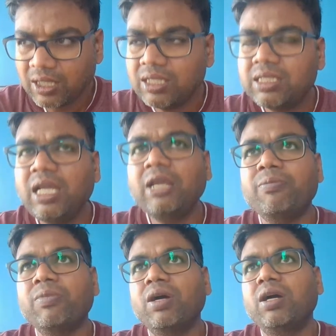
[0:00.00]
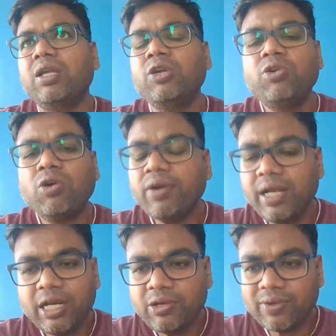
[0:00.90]
See, you don't
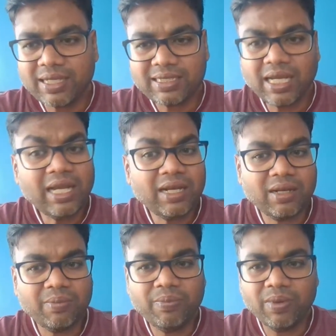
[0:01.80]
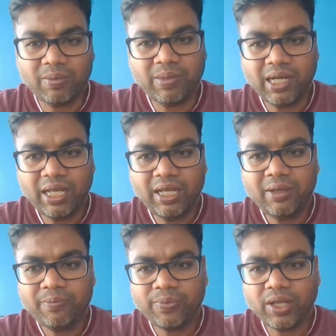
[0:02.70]
need to assign,
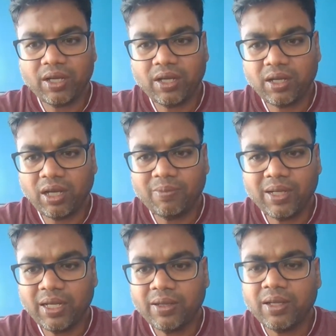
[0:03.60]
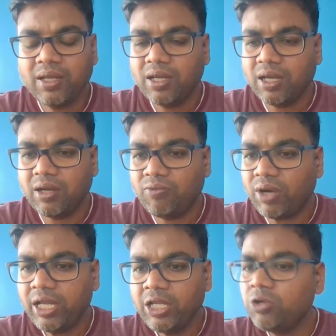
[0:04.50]
buddy, Abhay.
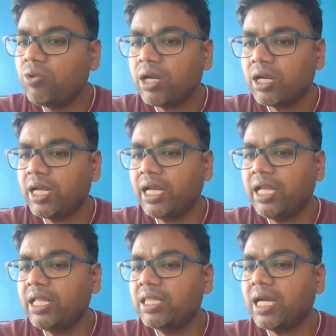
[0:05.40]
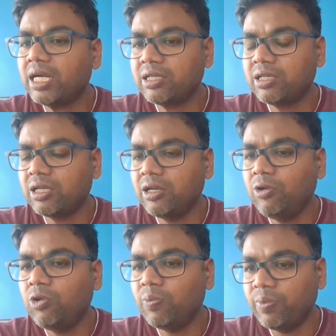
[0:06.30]
Why you are getting in that
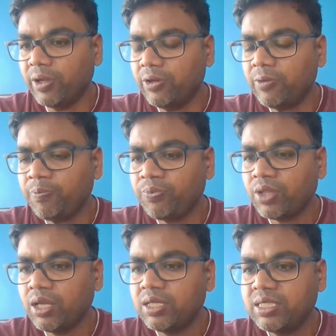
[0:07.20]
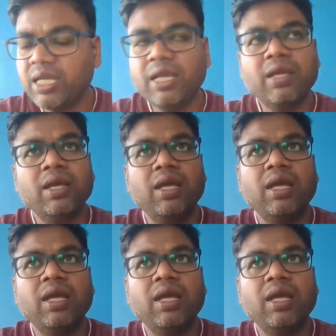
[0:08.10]
loop? See,